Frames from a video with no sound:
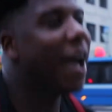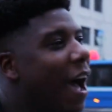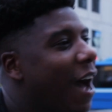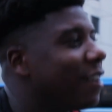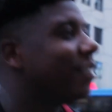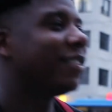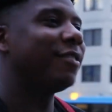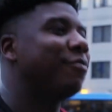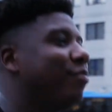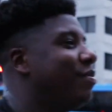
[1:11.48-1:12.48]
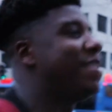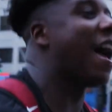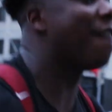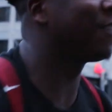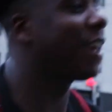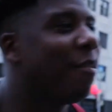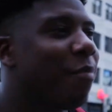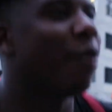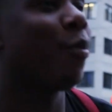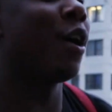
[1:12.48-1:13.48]
how to navigate
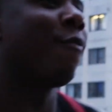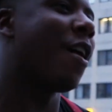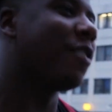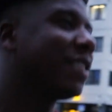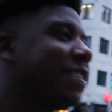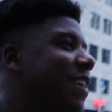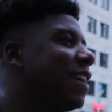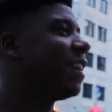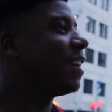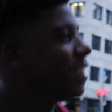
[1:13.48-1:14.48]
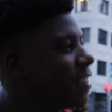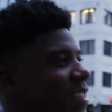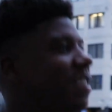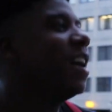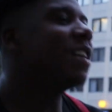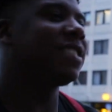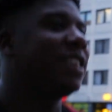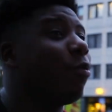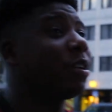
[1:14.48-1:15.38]
my way around the city, see